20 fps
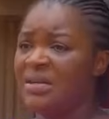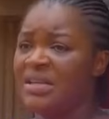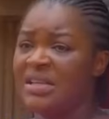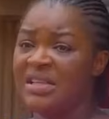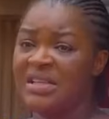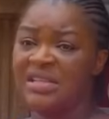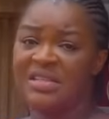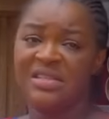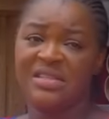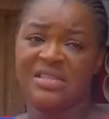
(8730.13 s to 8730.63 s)

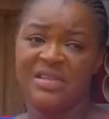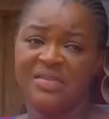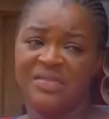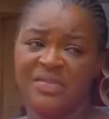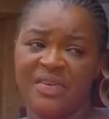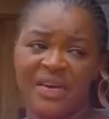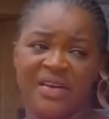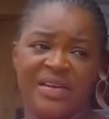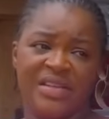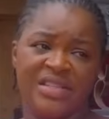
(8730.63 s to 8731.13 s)
This is a
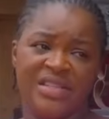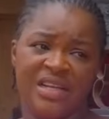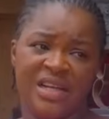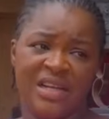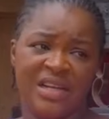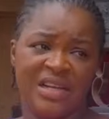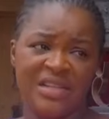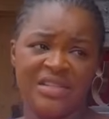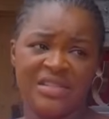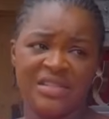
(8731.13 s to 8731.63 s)
very
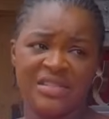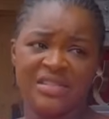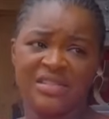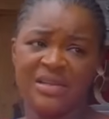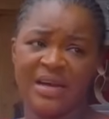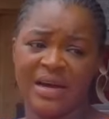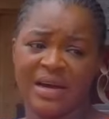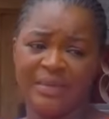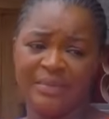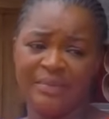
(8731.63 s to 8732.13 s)
challenging
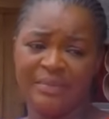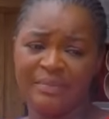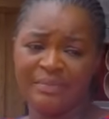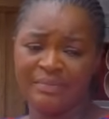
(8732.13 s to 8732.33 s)
time.